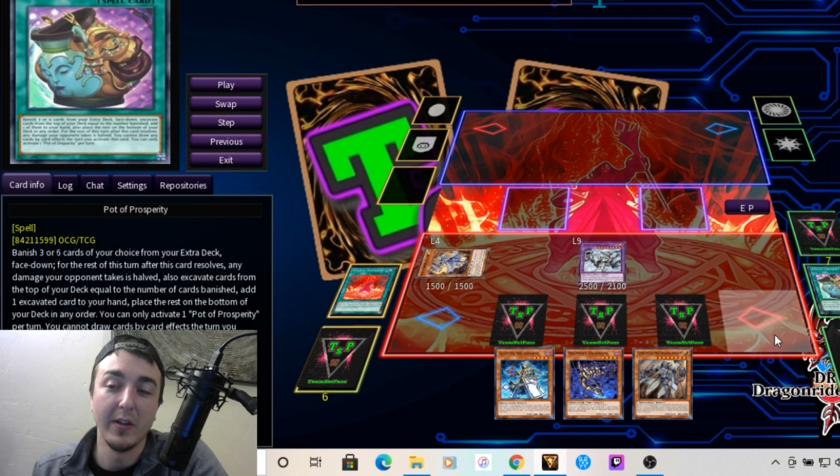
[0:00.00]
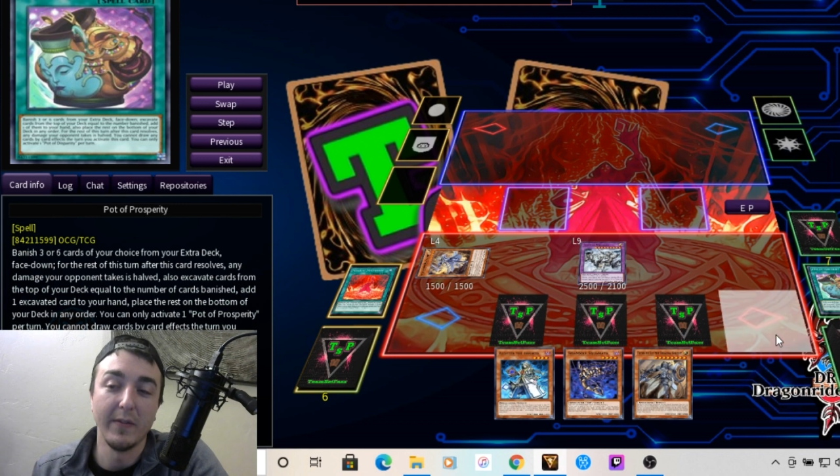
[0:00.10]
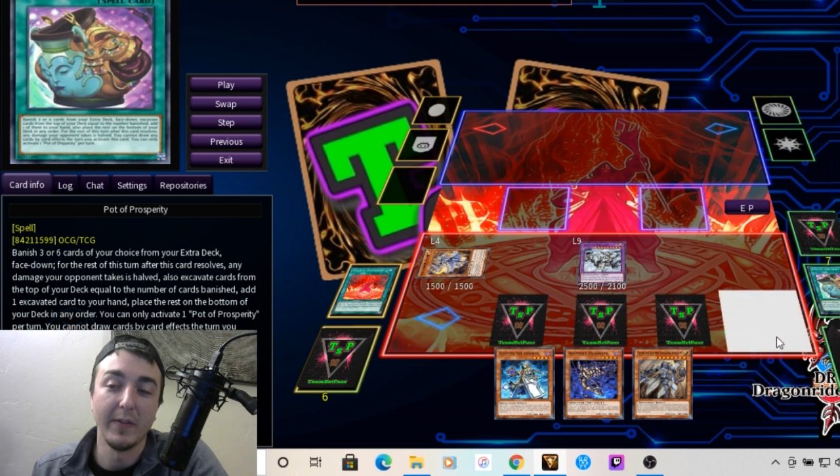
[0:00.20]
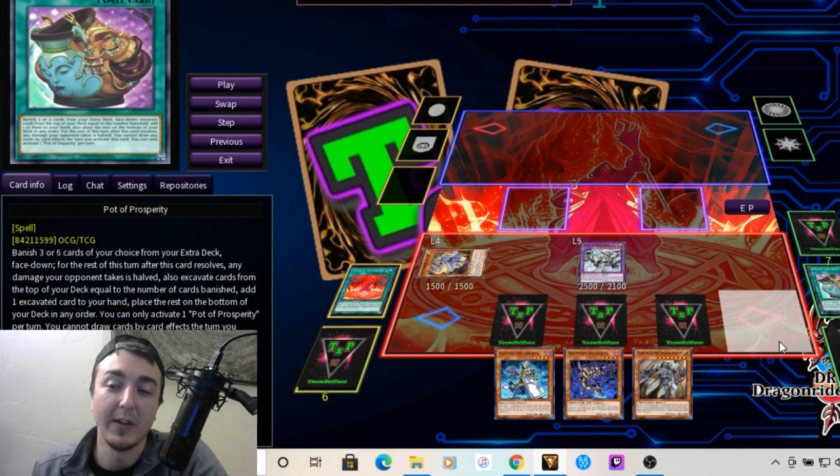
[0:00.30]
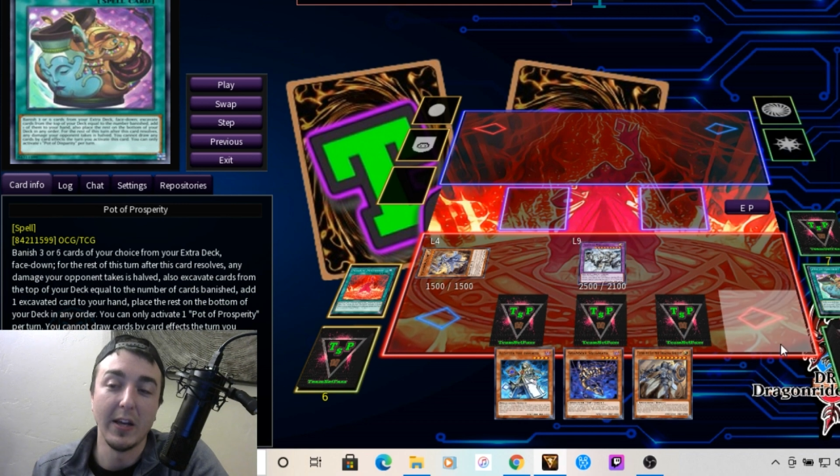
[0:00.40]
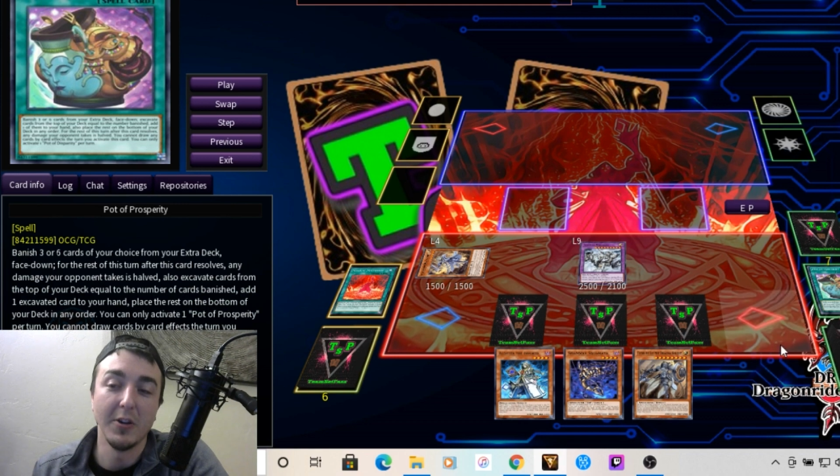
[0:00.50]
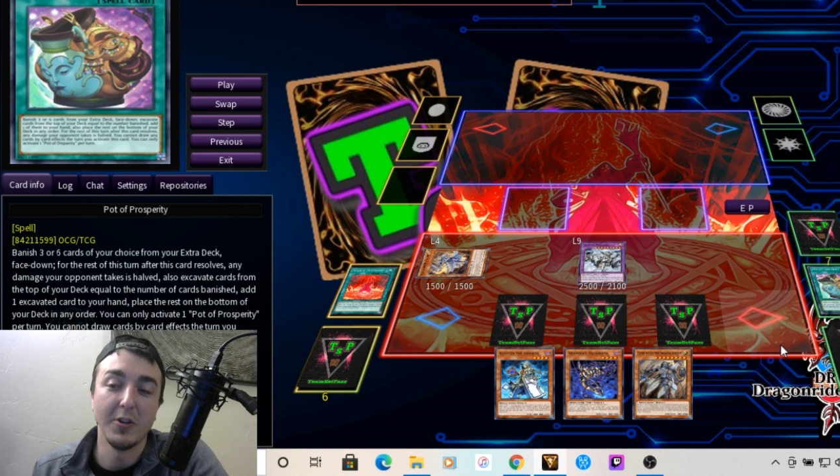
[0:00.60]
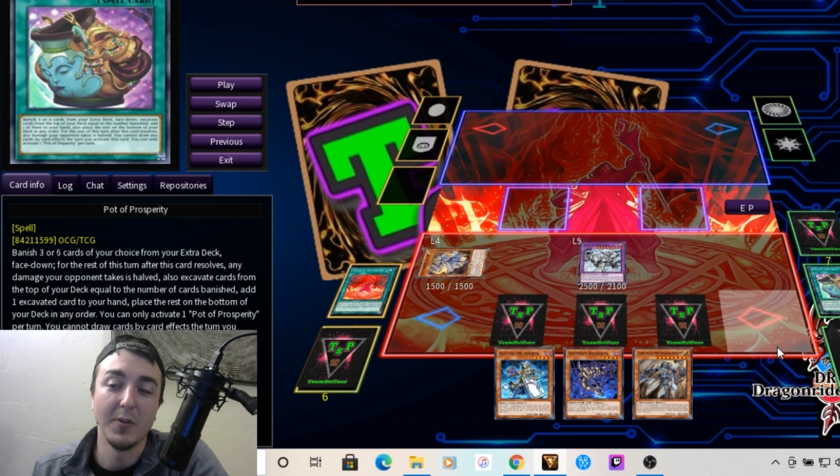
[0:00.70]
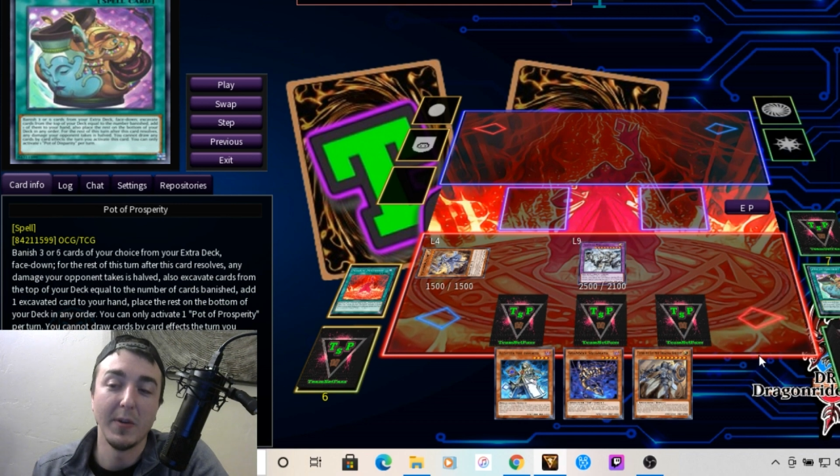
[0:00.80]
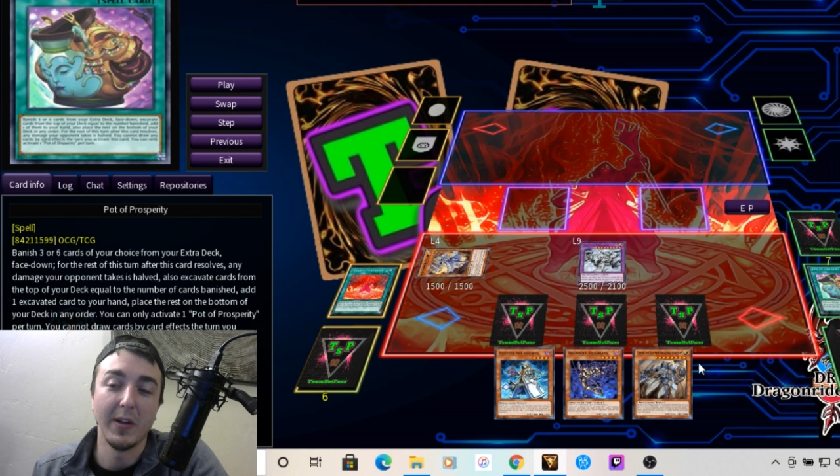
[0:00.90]

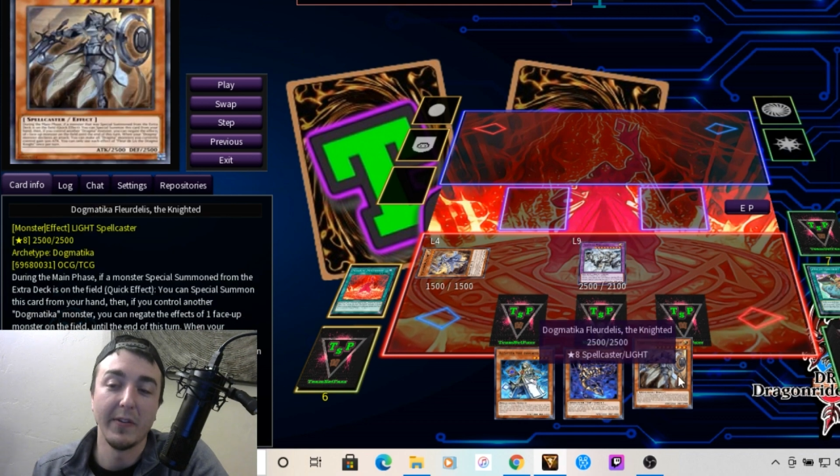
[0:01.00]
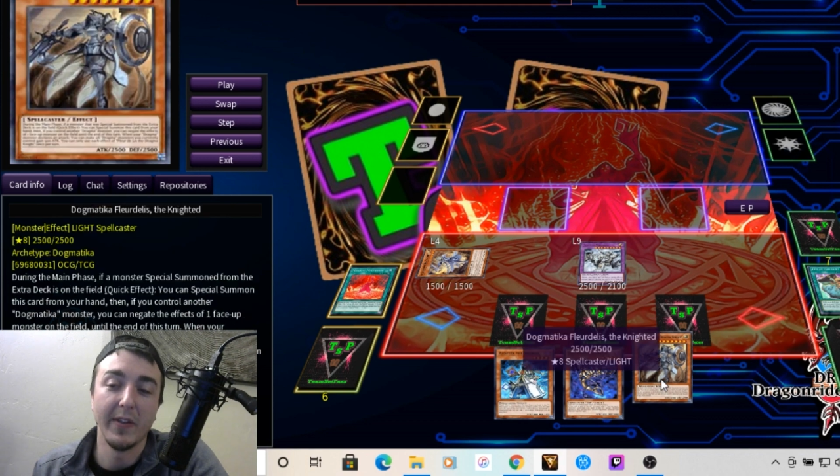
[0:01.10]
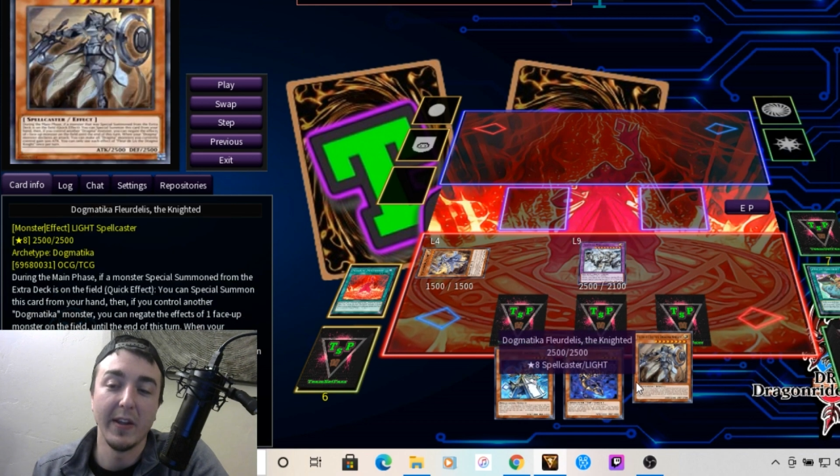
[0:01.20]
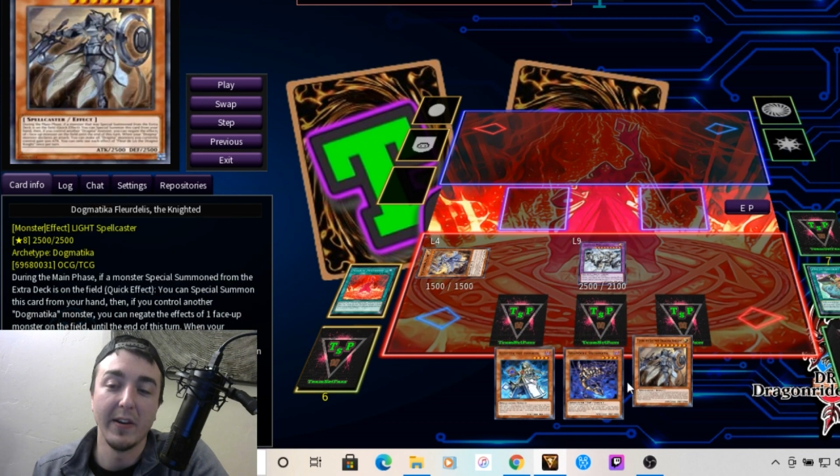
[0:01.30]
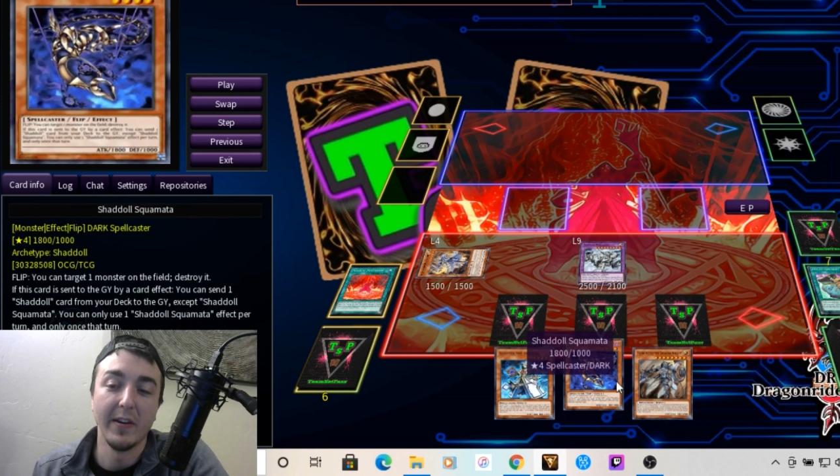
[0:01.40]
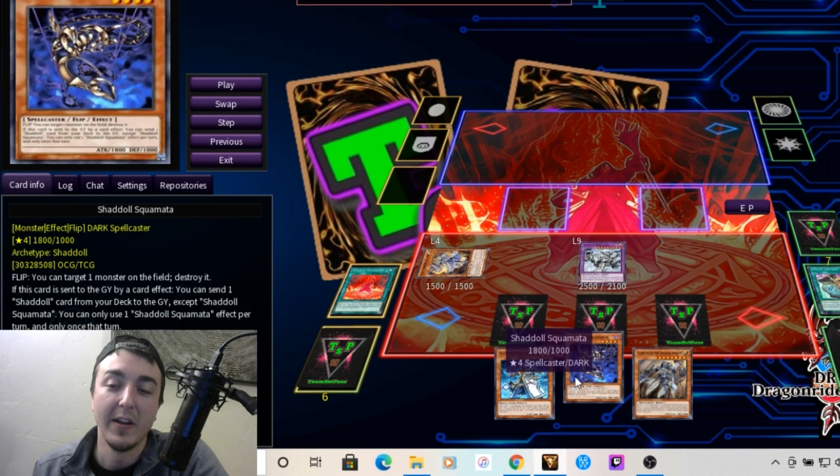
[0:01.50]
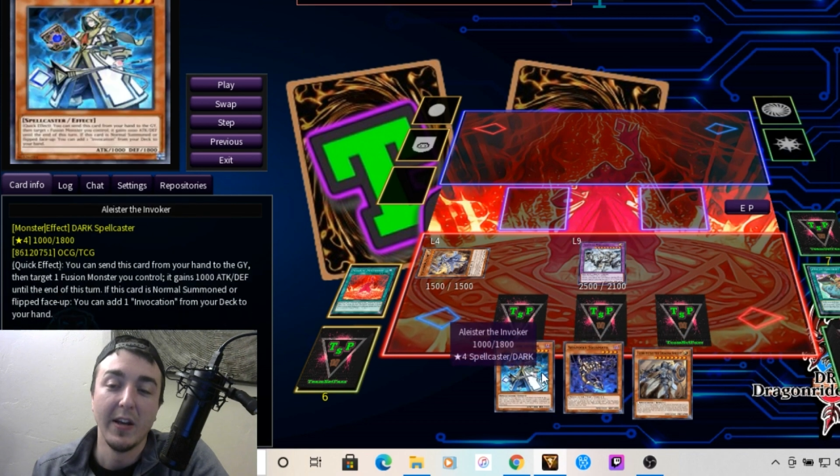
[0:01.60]
Invocation, because then